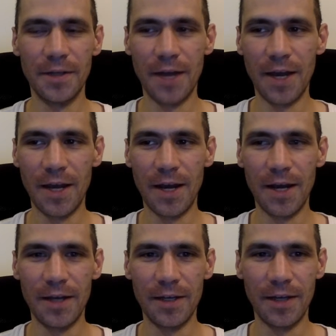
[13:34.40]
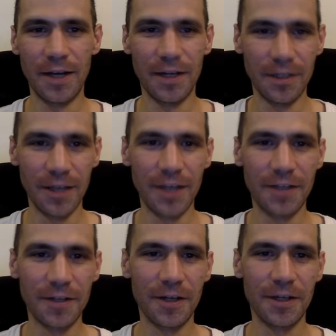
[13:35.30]
I like
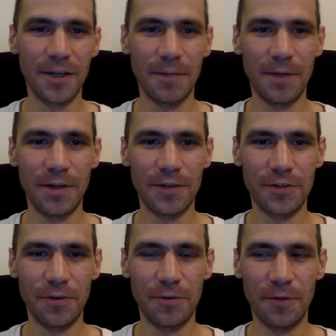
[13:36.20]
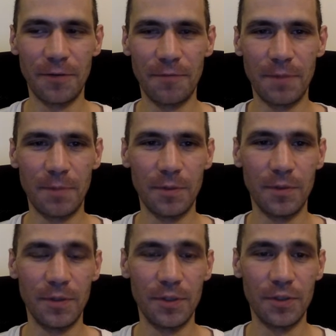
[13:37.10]
talking about it. So if
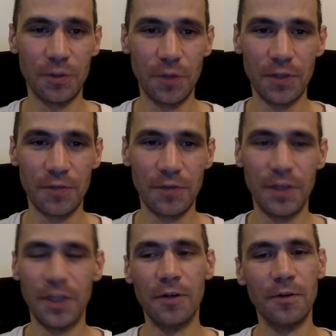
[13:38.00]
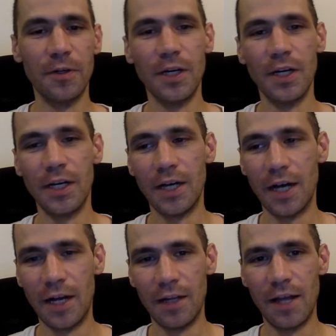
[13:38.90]
people enjoy this video,
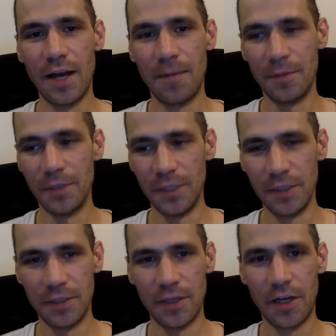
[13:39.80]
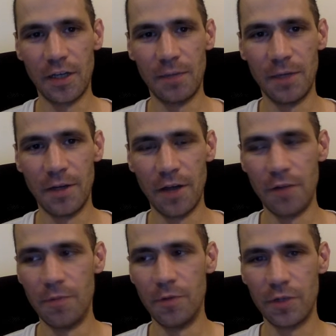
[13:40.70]
I'll happily talk about
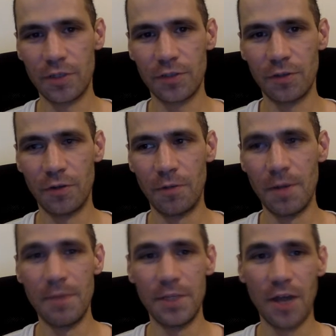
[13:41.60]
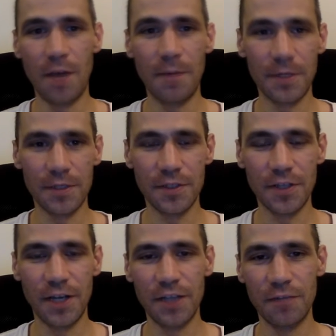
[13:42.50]
other books or maybe topics in
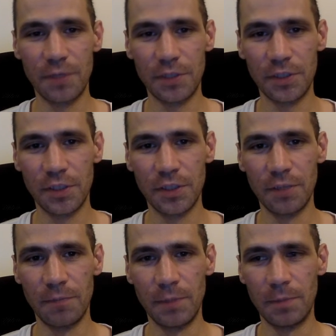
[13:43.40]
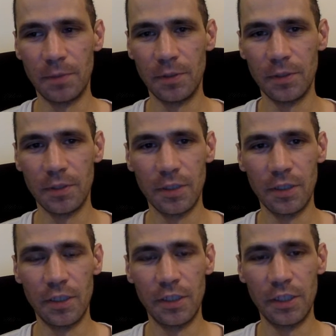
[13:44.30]
science fiction if people
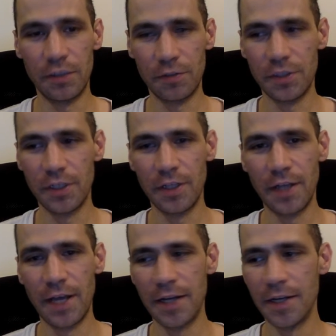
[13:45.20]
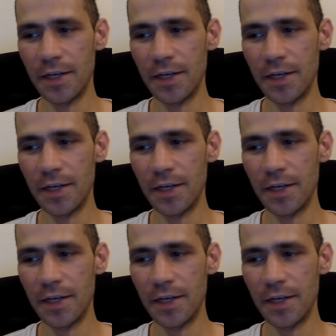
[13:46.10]
are interested in that.